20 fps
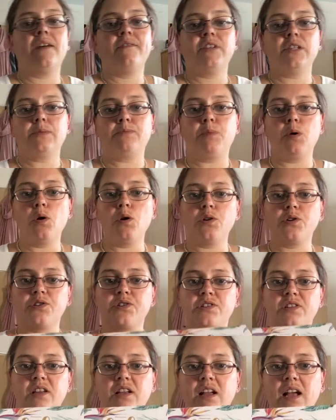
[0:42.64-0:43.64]
of its
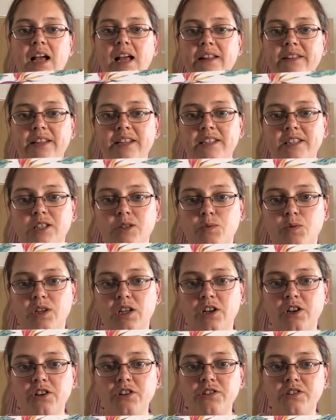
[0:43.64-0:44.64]
box and this is what
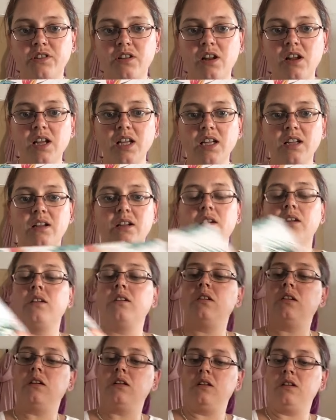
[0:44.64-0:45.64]
it looks like.
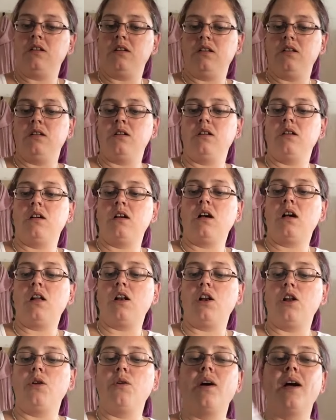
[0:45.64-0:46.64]

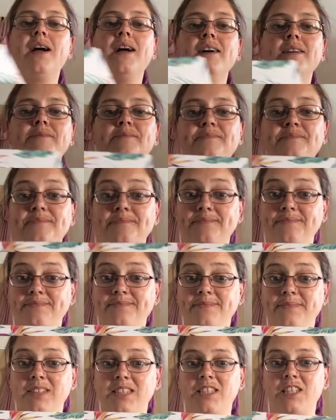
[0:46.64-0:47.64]
Aloha.
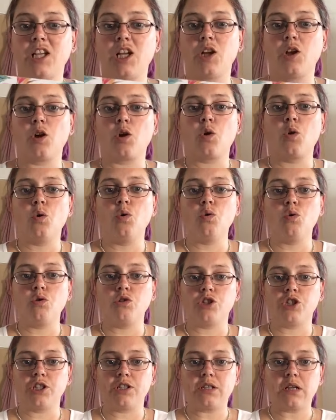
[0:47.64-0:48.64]
So
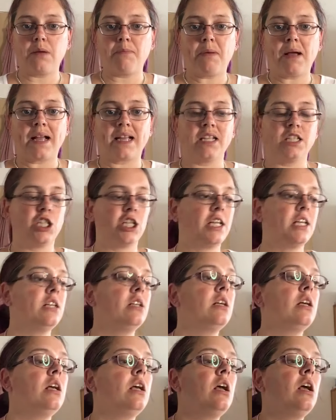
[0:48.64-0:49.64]
gorgeous packaging.
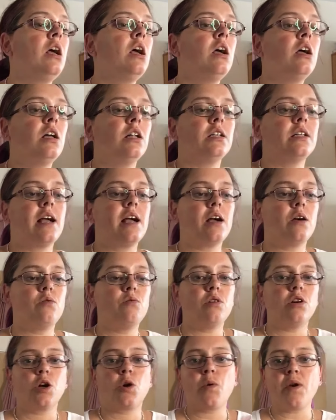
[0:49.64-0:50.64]

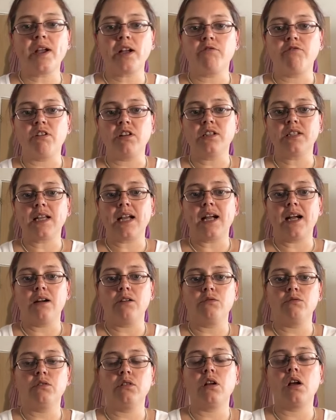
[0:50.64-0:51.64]
Now, quick
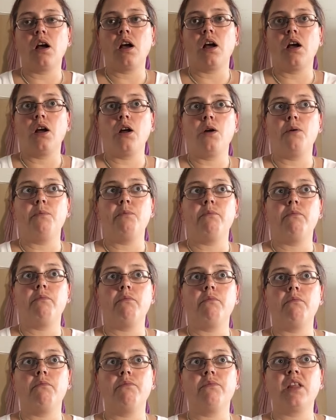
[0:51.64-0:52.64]
rundown. Um,
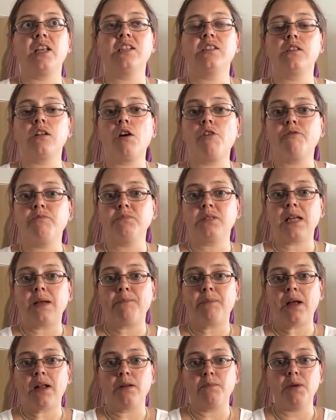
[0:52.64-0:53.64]
they start from
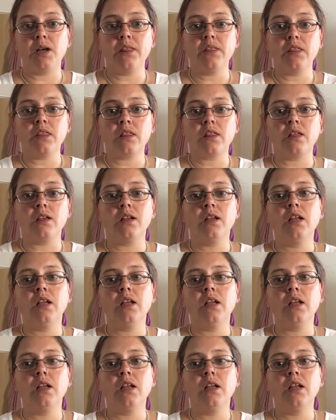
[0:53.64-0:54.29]
£10 a month